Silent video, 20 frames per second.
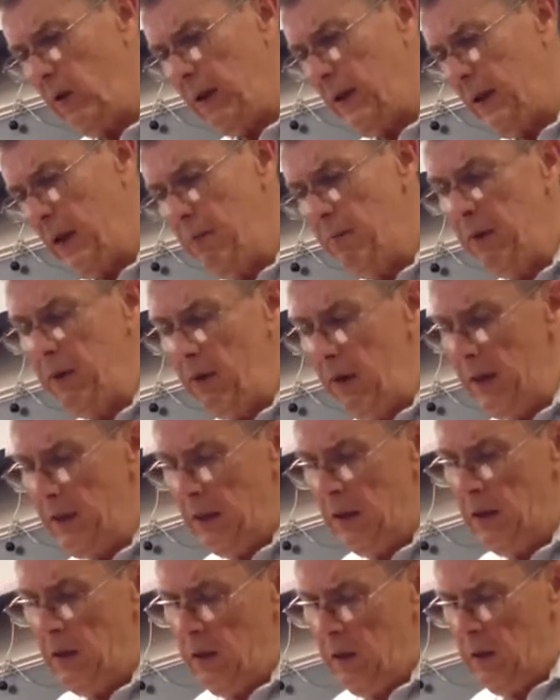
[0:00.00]
that can't be right.
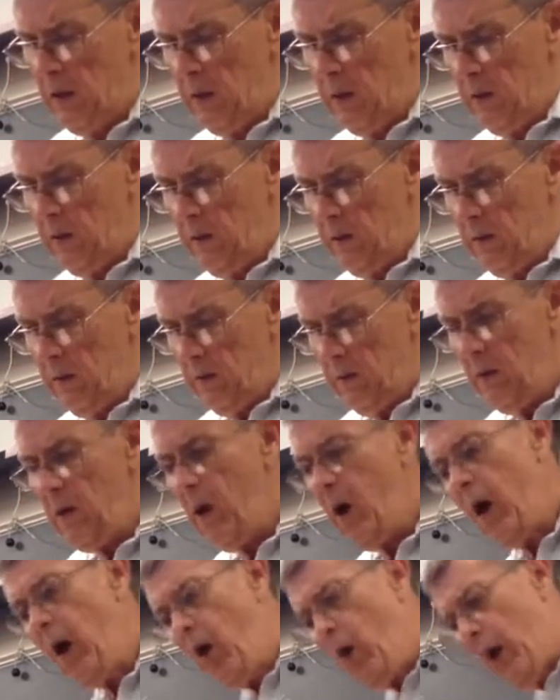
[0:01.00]

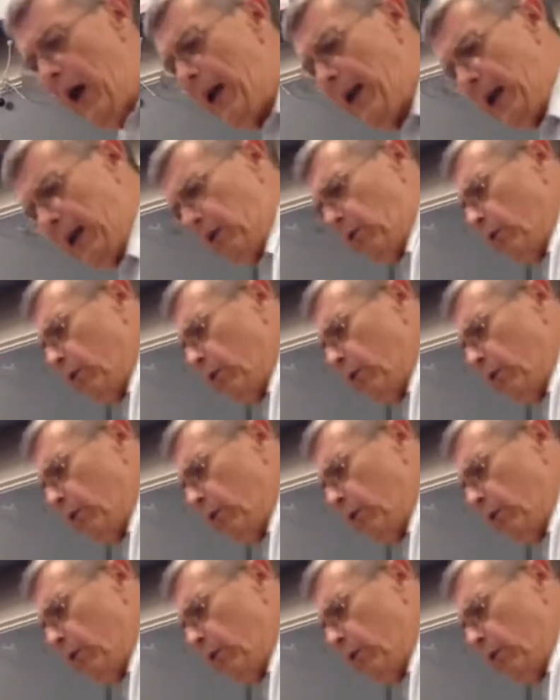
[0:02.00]
Oh, I got to